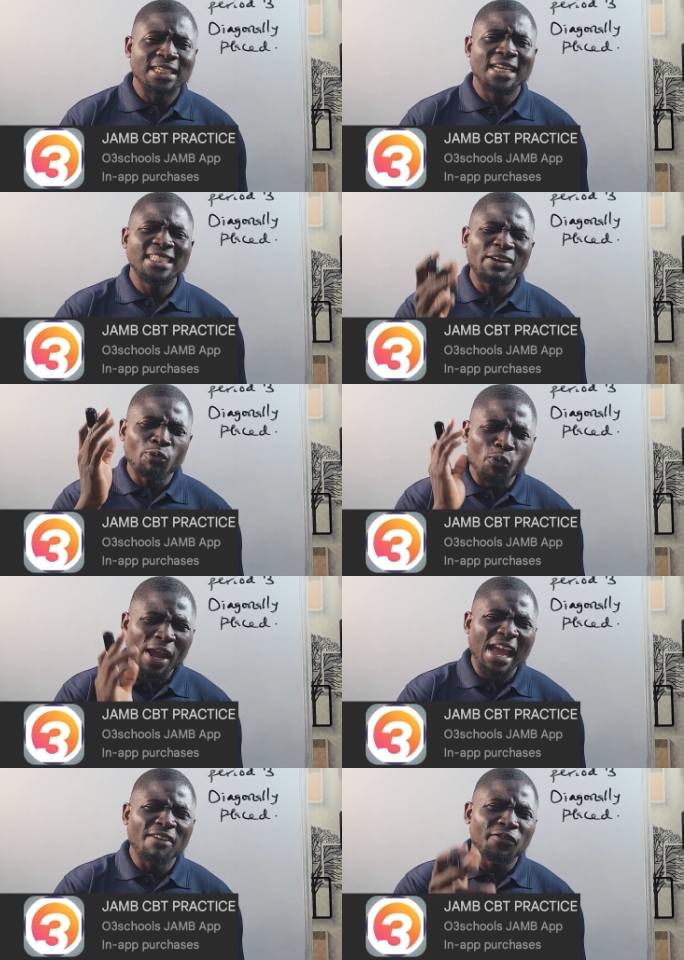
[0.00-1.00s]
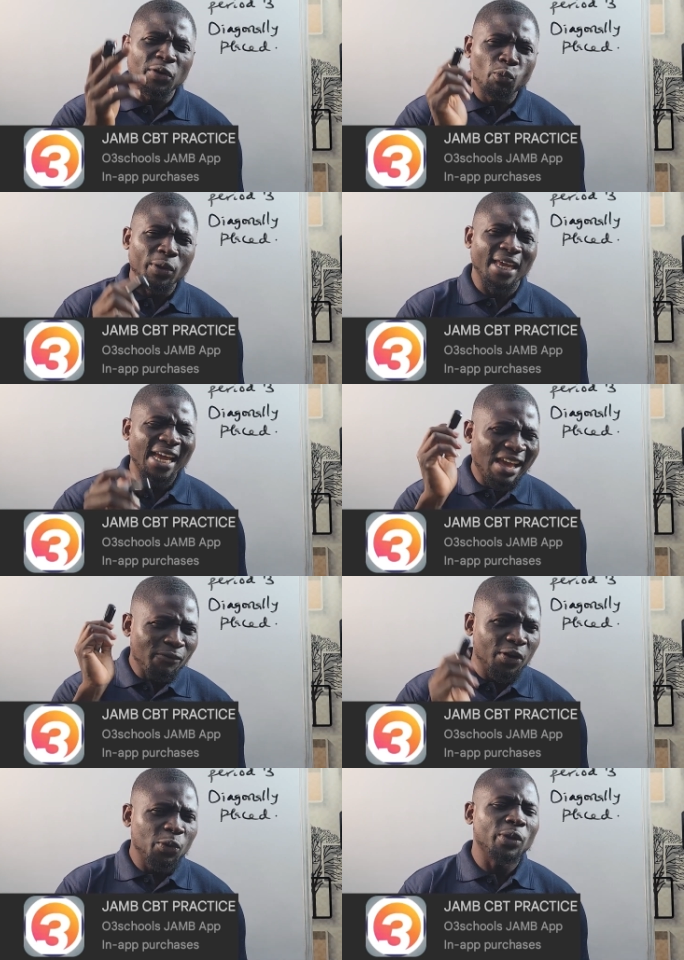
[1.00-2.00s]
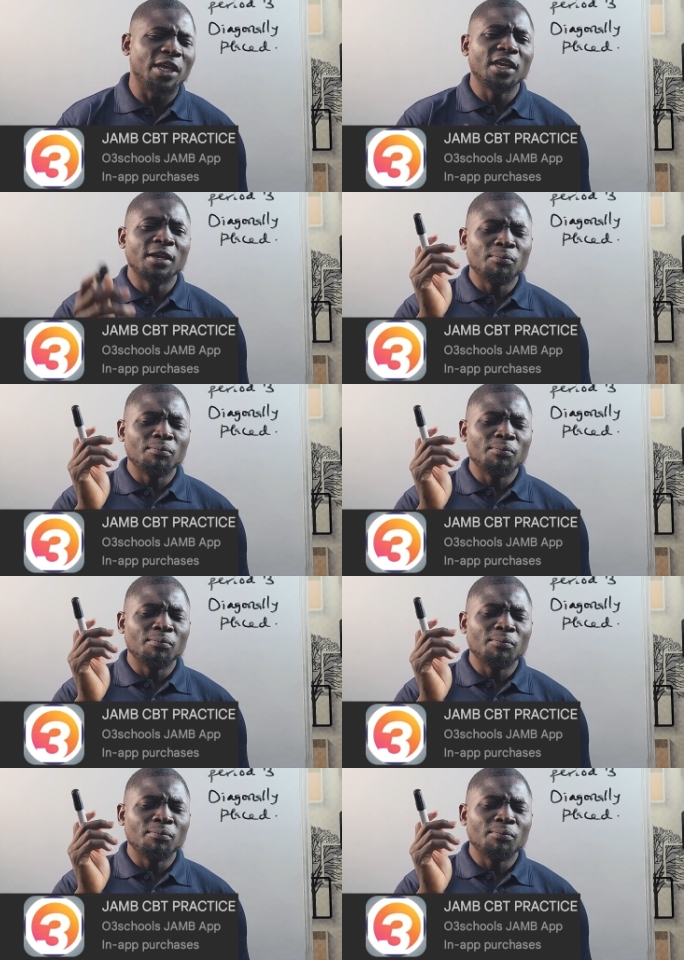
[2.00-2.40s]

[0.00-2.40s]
challenge every week, every week,